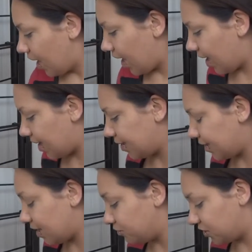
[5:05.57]

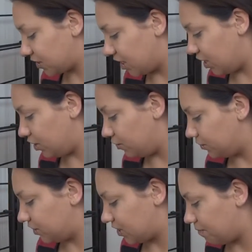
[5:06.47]
And I'm just going to
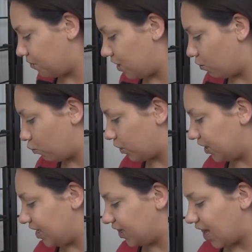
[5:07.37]
use something
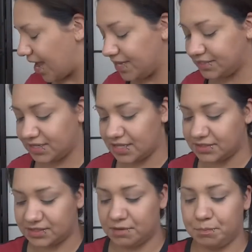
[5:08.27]
really light and
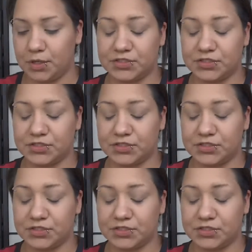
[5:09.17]
simple.